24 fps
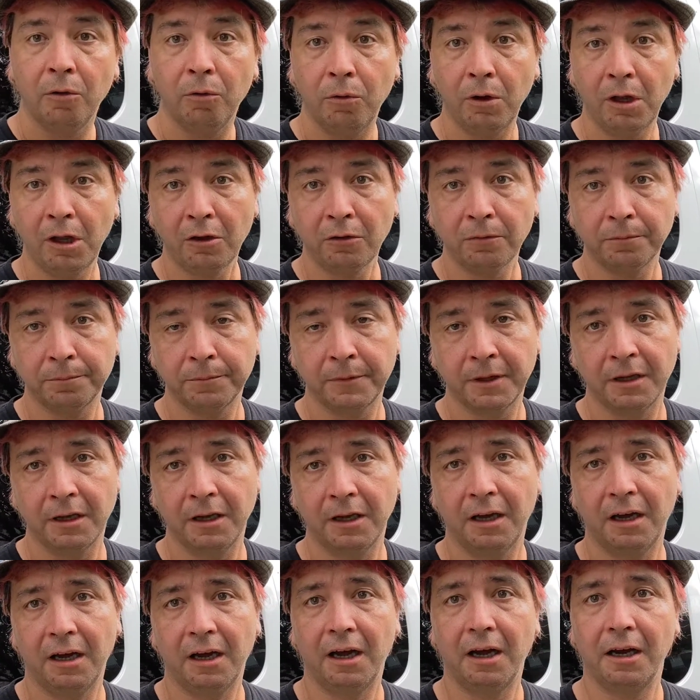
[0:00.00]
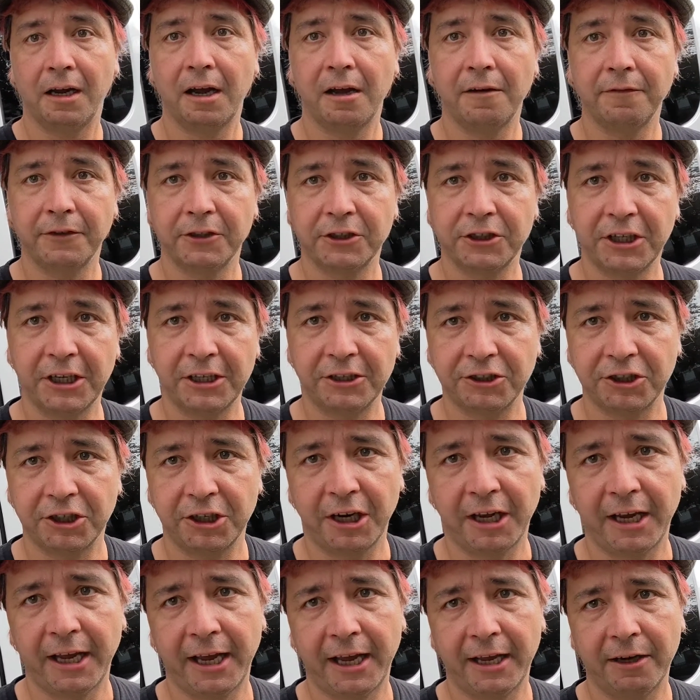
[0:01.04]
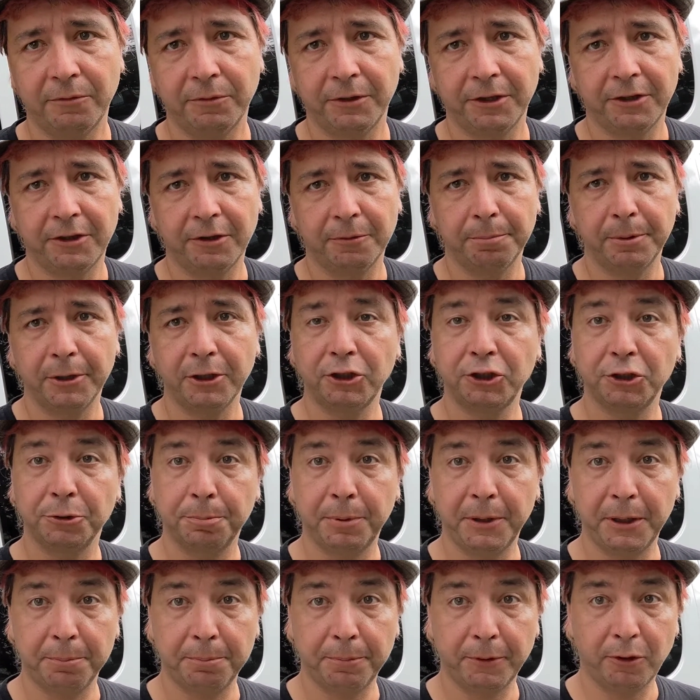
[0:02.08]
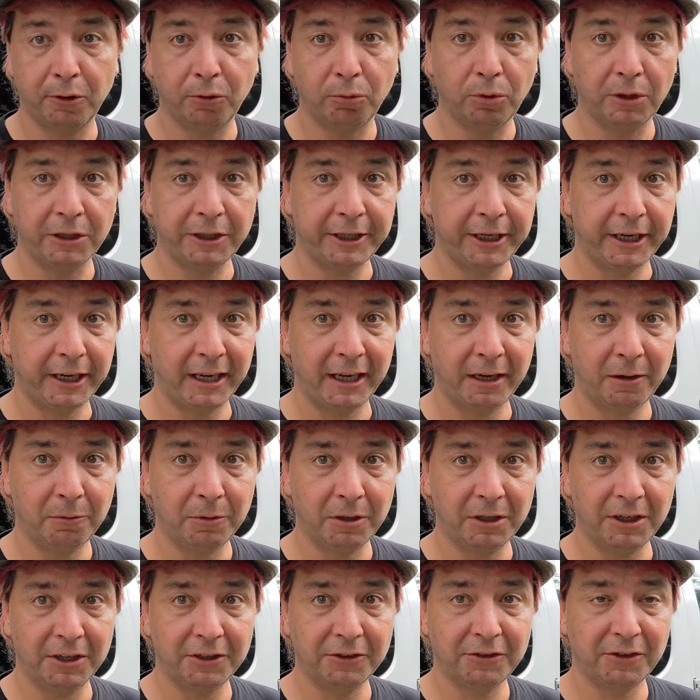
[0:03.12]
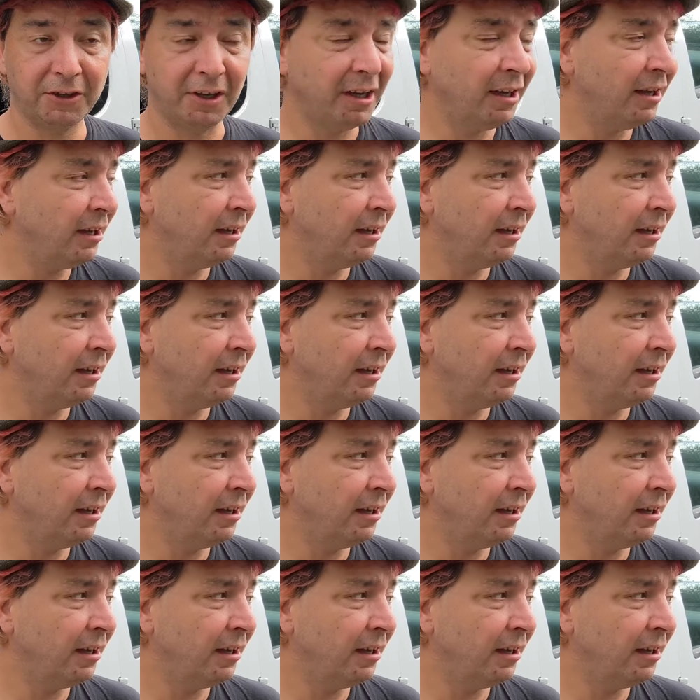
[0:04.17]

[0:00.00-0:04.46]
Well, a conversation I had with a bunch of people one day was,